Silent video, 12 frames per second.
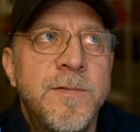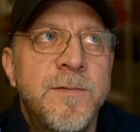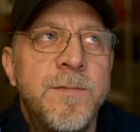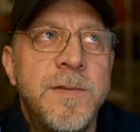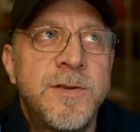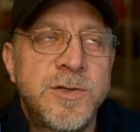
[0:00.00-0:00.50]

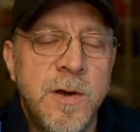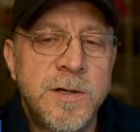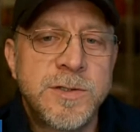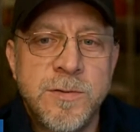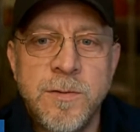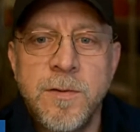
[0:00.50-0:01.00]

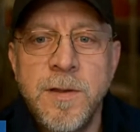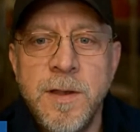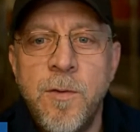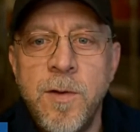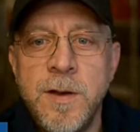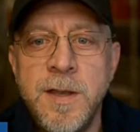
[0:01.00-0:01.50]
structural
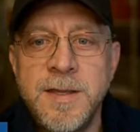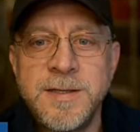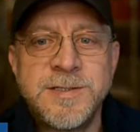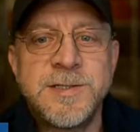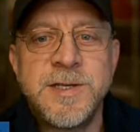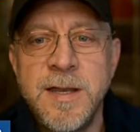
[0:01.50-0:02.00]
liquidity that's
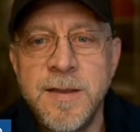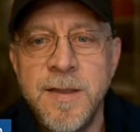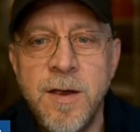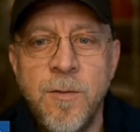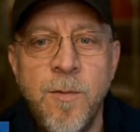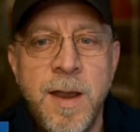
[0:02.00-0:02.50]
sitting
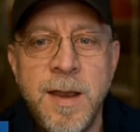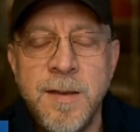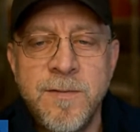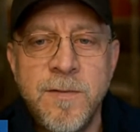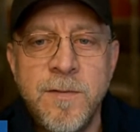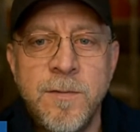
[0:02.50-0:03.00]
there waiting
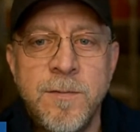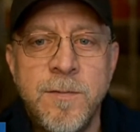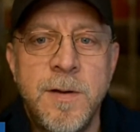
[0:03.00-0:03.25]
to